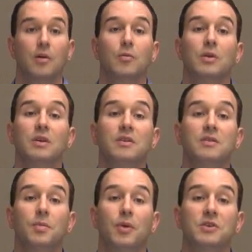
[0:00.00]

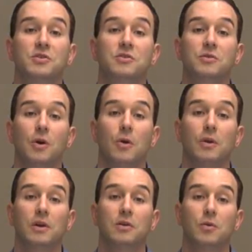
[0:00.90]
Release the pressure
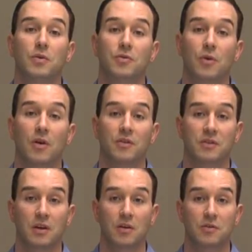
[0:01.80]
slowly to withdraw the
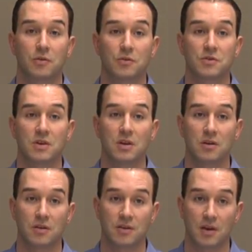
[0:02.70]
standard solution
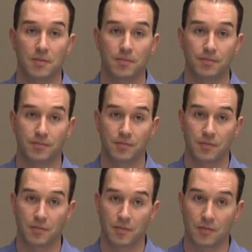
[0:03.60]
into the tip.
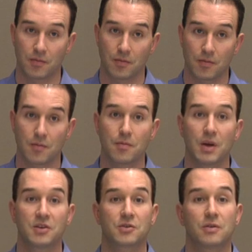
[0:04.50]

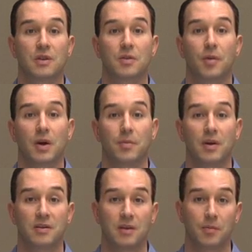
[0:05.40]
Make sure that the
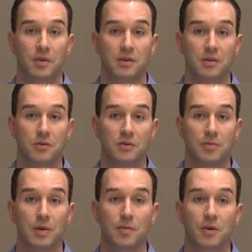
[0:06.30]
pipette tip continues to
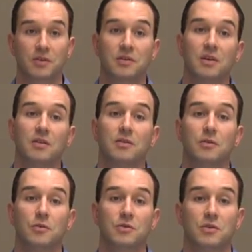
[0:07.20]
be immersed in the
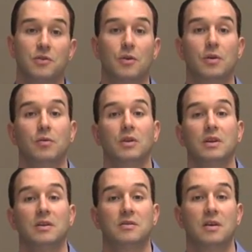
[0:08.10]
solution during
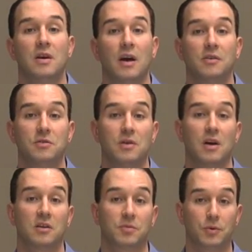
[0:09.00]
release, as do
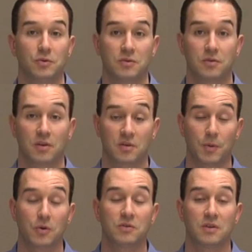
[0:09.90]
not expose
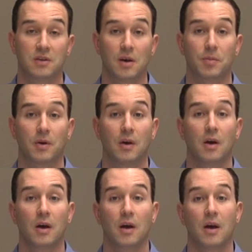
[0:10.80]
the tip
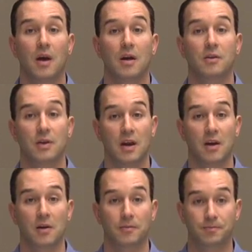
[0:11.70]
to
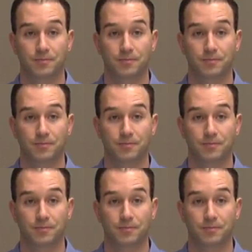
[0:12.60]
air.